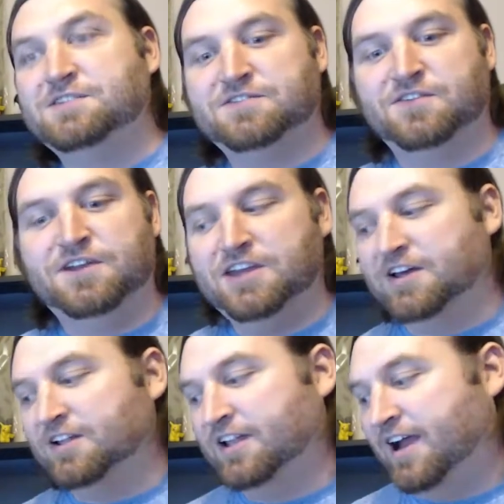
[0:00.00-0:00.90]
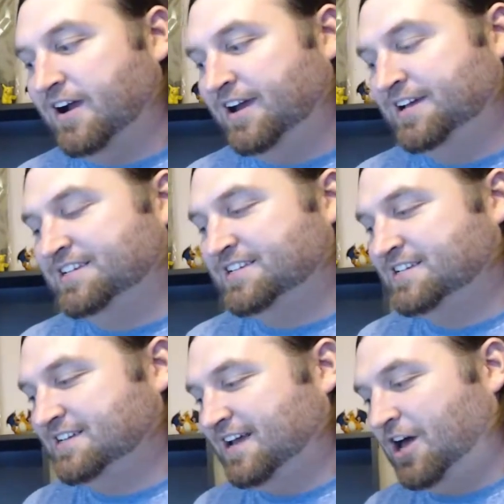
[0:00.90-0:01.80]
freaking
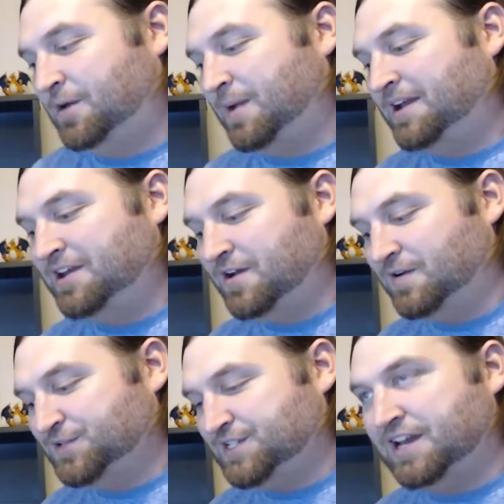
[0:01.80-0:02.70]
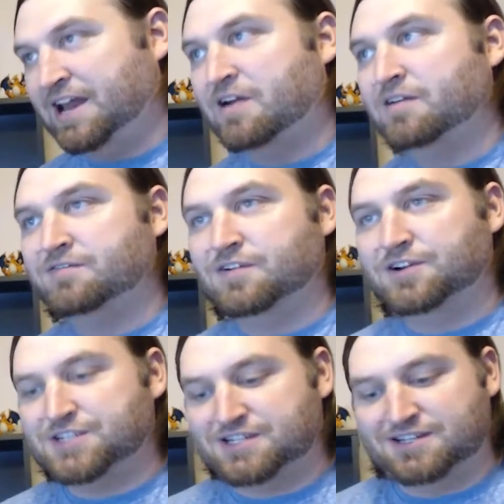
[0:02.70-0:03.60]
hilarious. I didn't know it was In and Out at
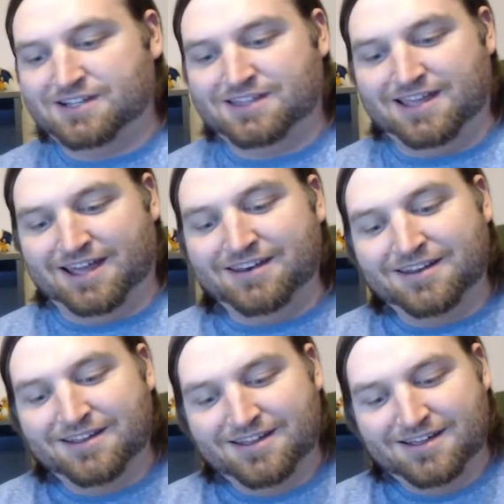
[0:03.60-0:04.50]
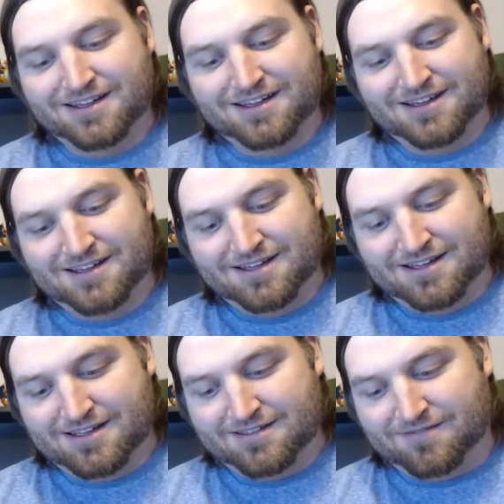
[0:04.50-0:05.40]
first, and then
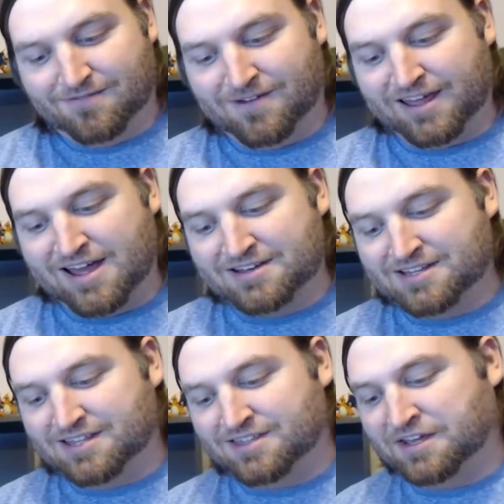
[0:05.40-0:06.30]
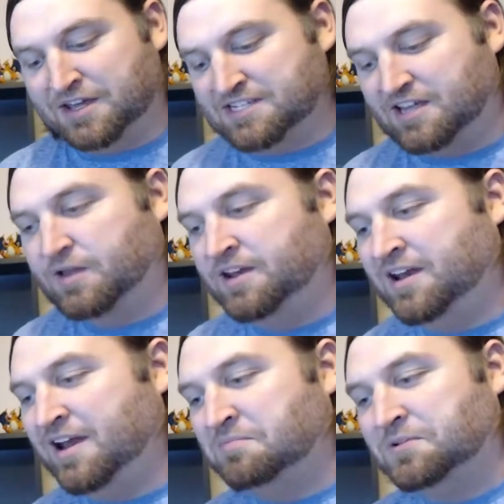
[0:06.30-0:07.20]
when I got into the thing, I saw the In
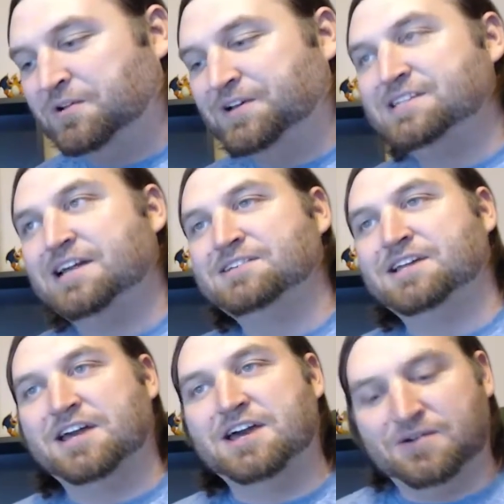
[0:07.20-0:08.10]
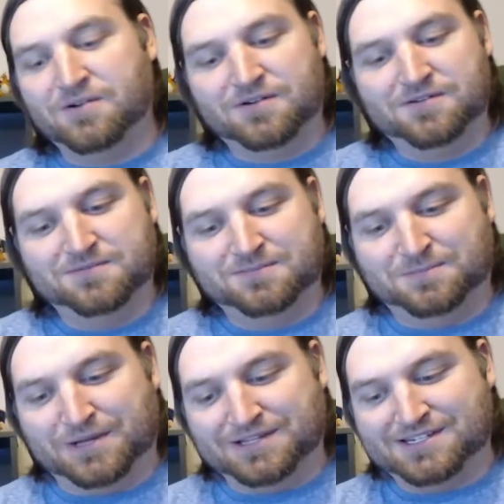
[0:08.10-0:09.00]
and Out employees, and I was like, oh.
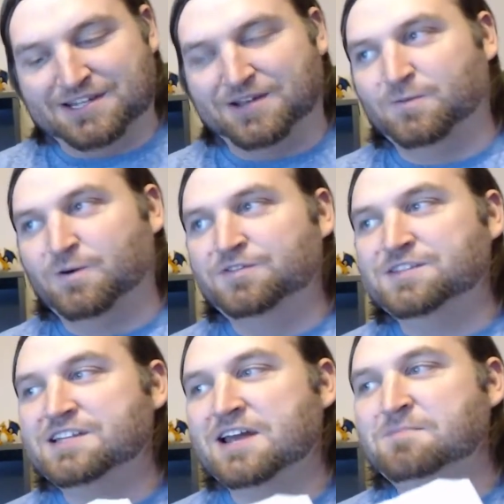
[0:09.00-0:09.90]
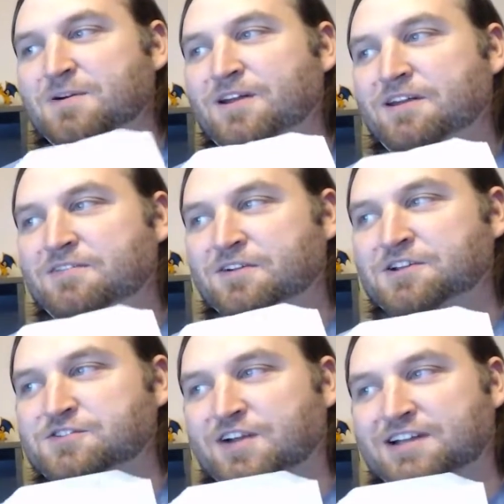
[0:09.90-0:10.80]
But still, Wolfenstein printed
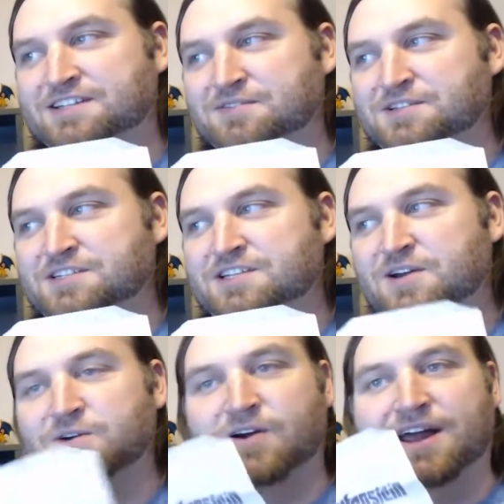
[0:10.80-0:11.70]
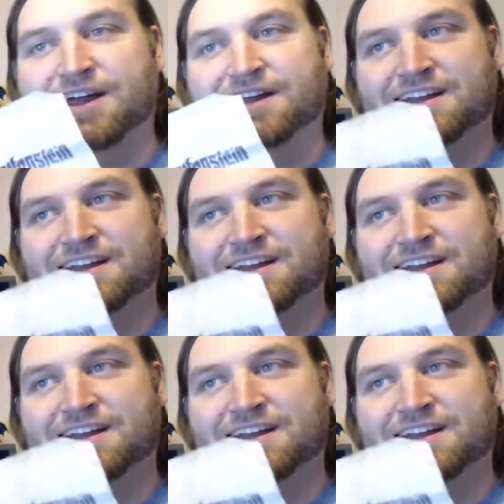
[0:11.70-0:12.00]
French fries. It was so great.